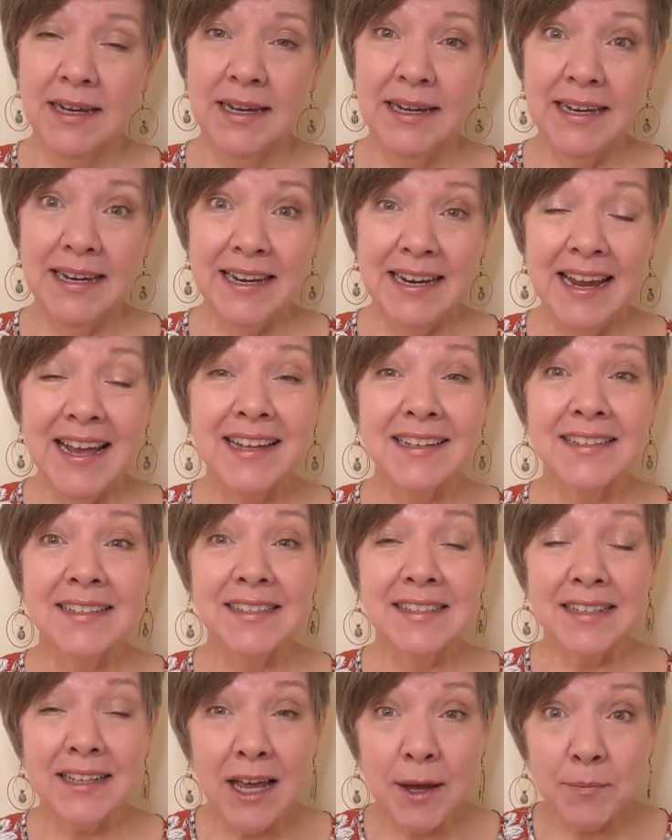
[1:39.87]
He had
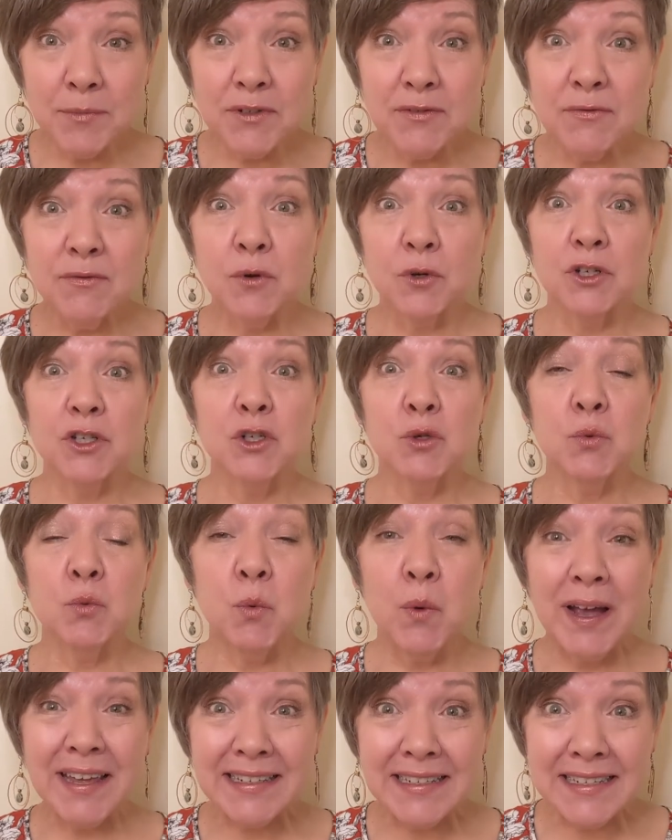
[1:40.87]
slept for
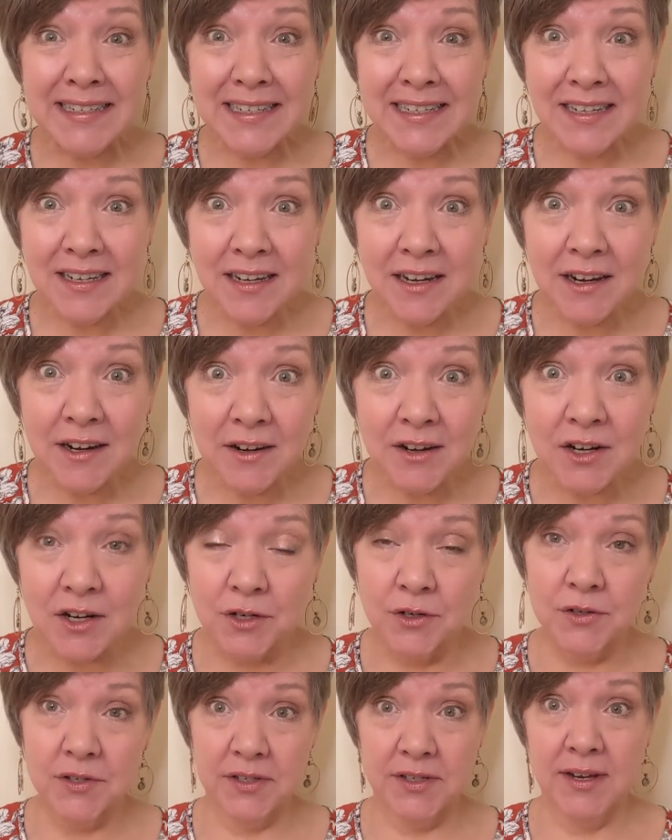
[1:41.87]
20
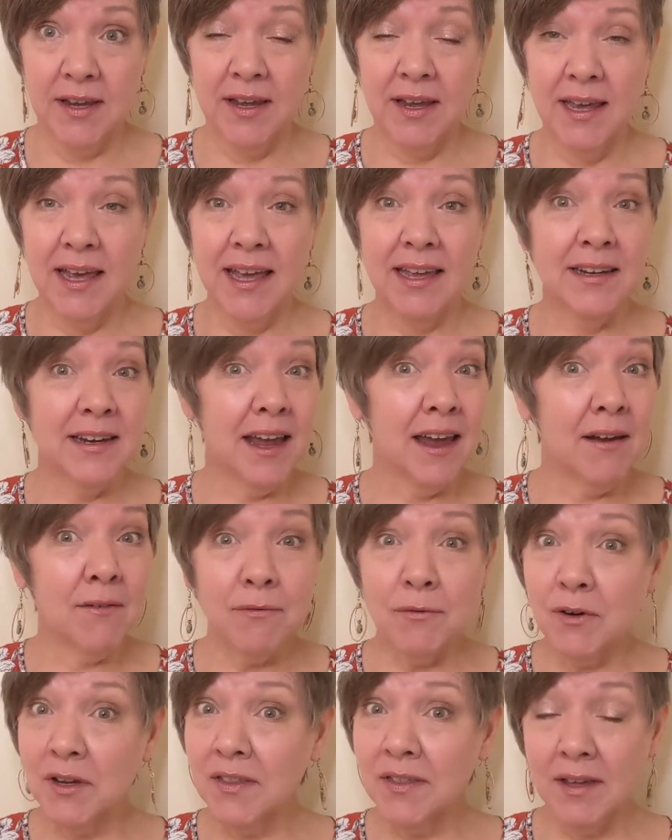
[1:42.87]
years, and
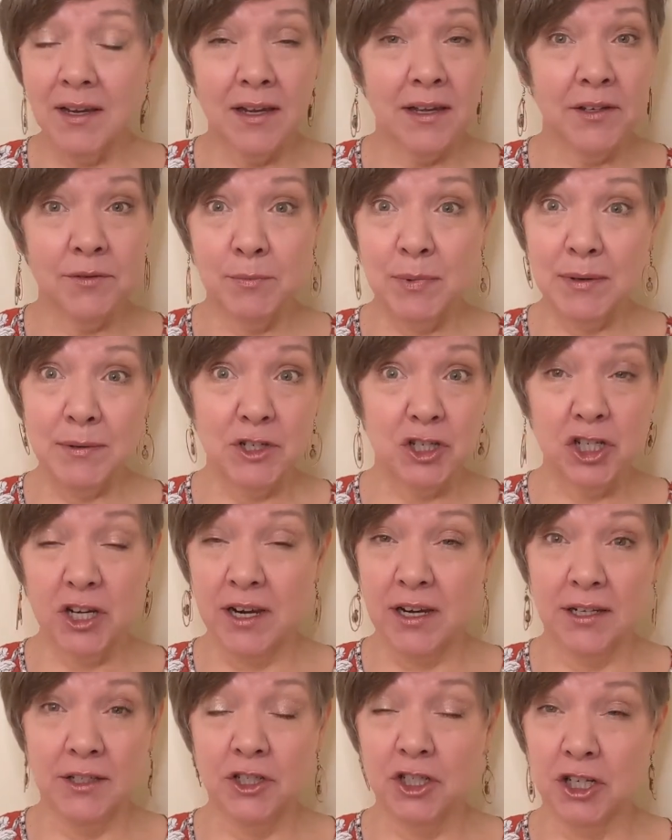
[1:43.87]
everything had been
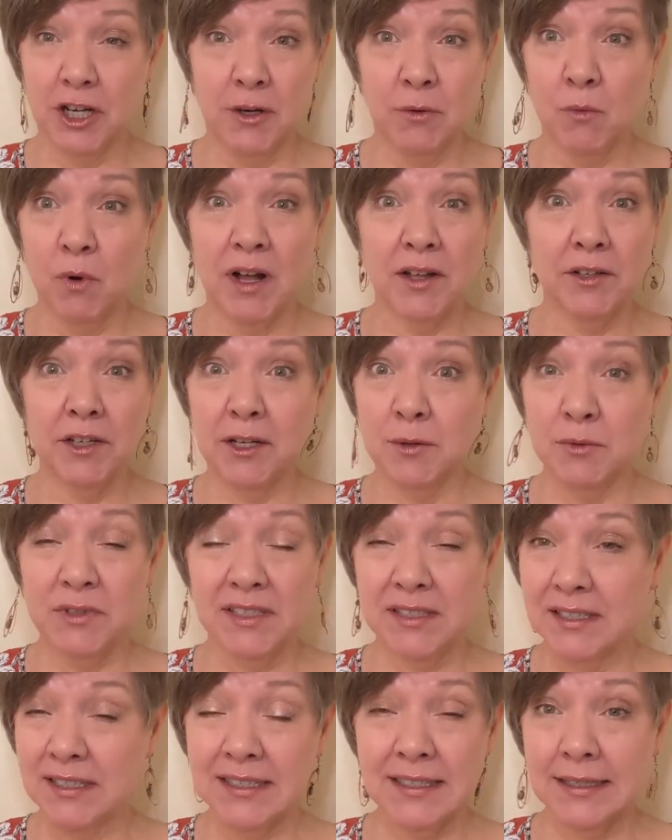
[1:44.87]
changing while he
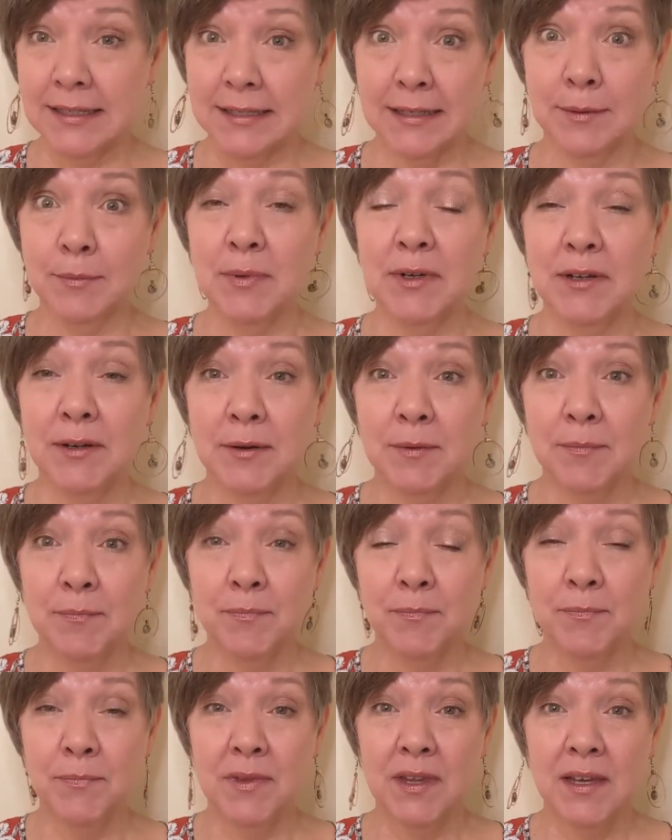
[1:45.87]
was asleep.
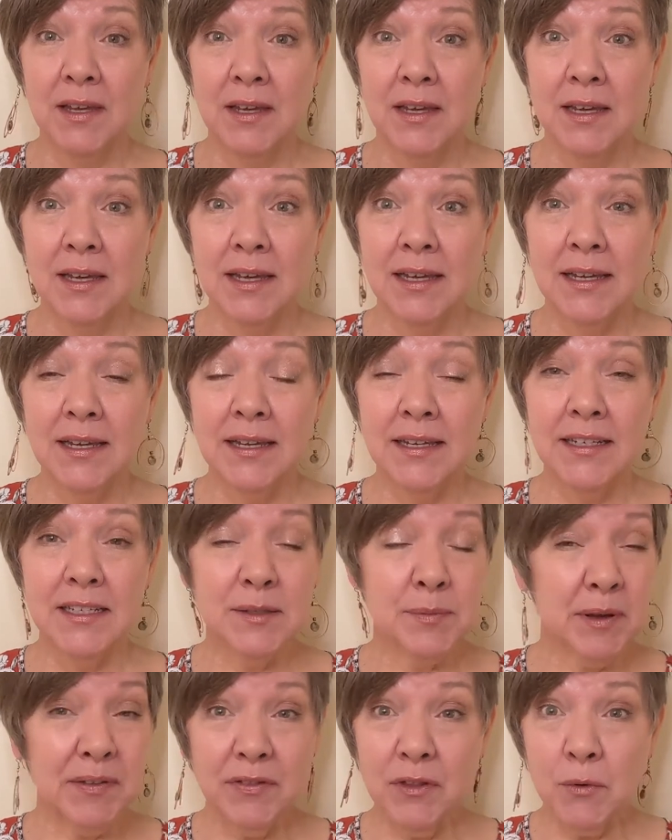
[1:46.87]
He
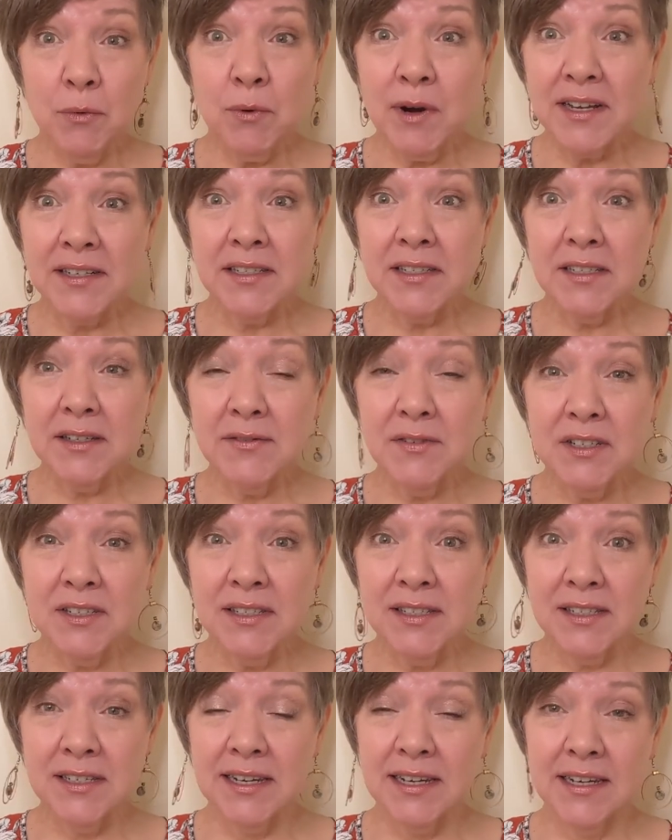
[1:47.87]
spent the rest of
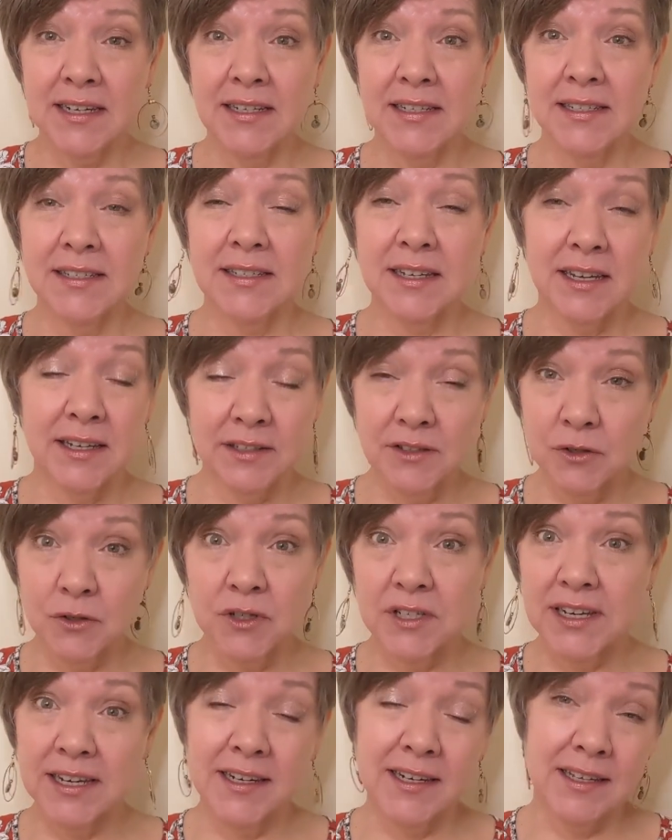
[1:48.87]
his days
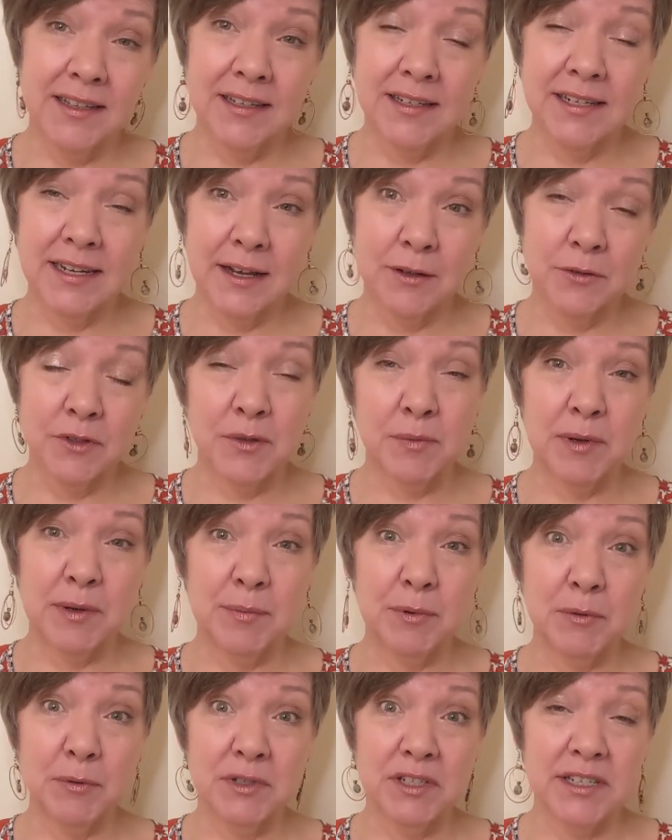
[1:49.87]
entertaining the
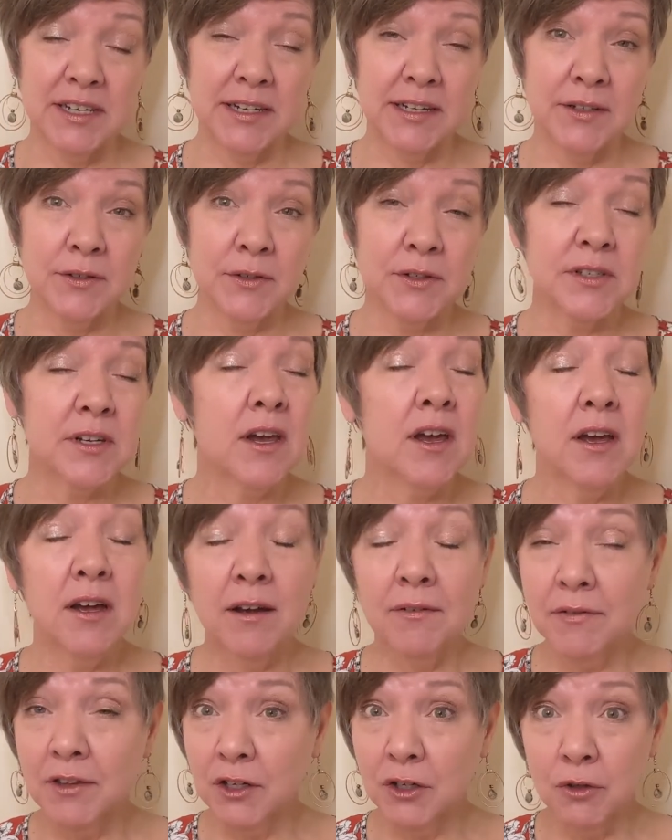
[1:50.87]
townspeople with tales
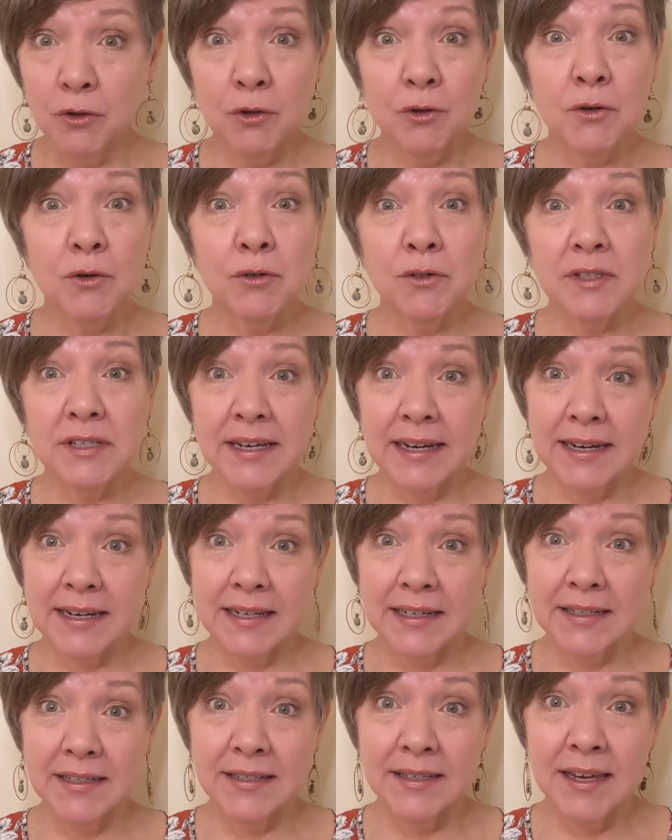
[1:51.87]
of the good old
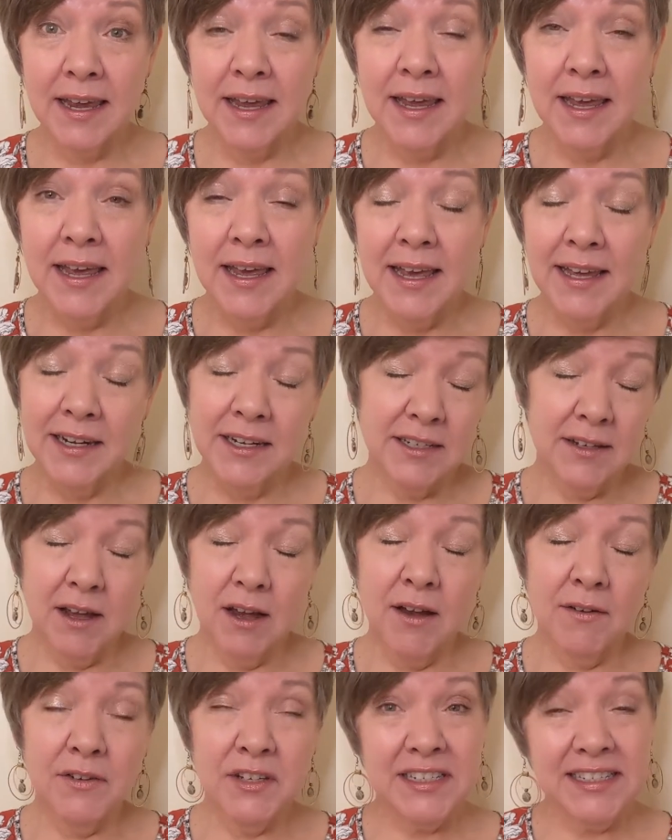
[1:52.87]
days and
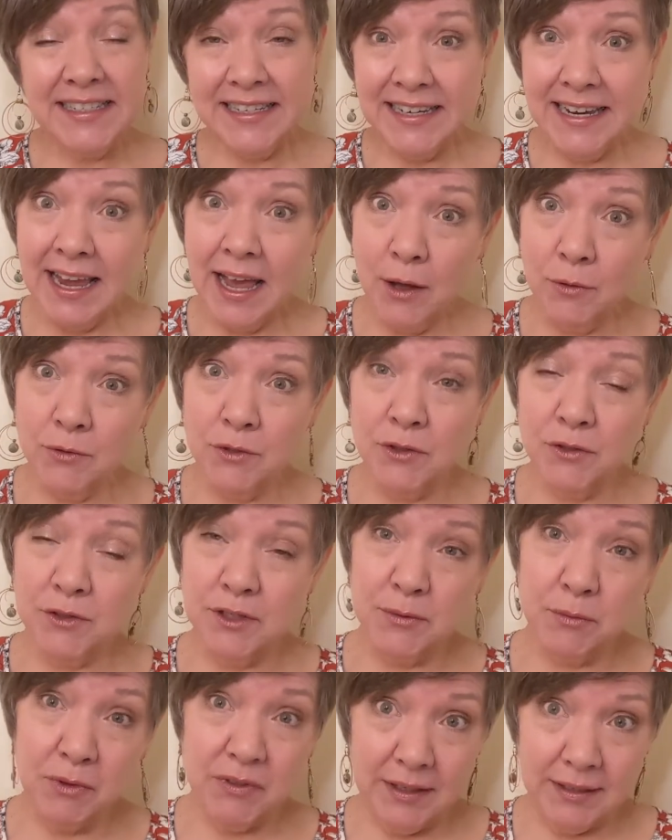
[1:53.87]
of his
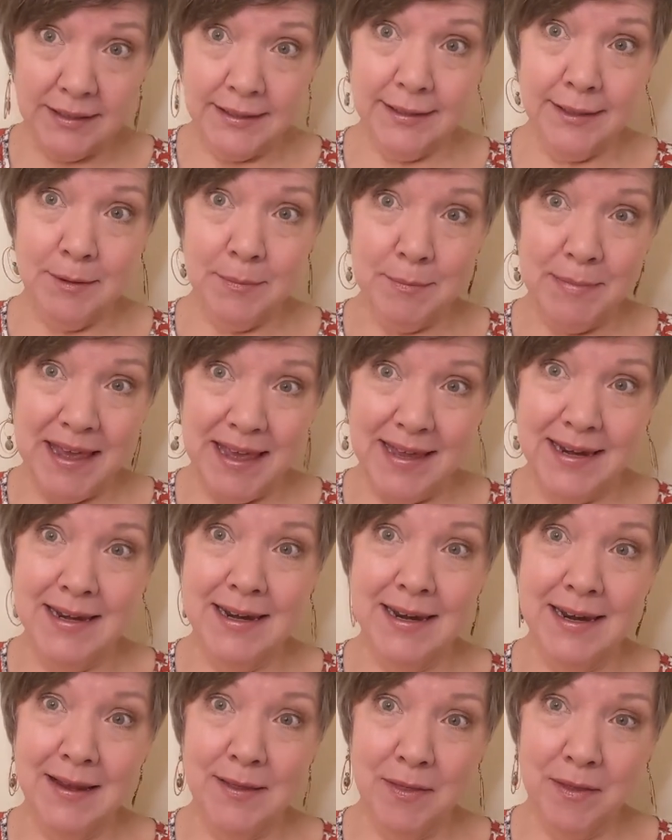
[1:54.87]
encounters with the little
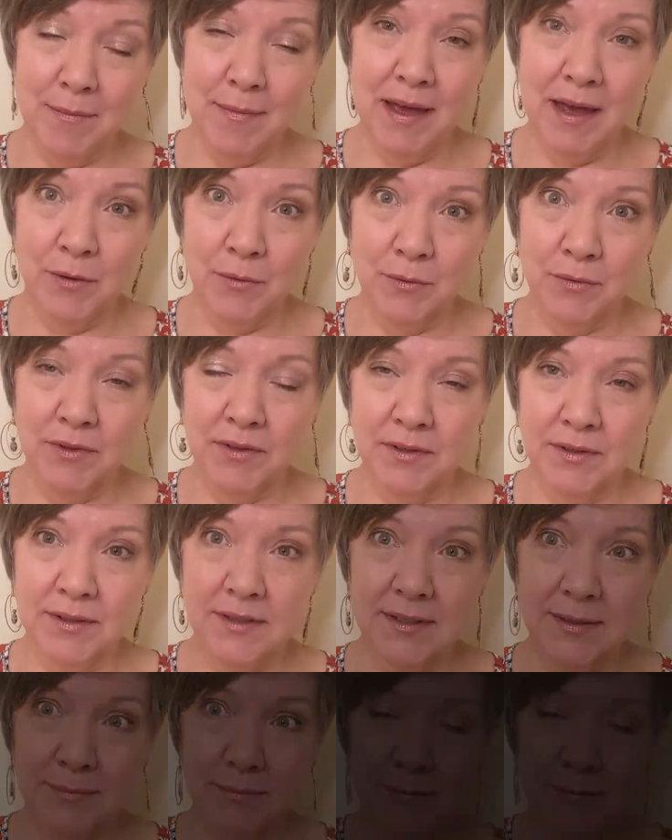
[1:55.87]
men in the mountains.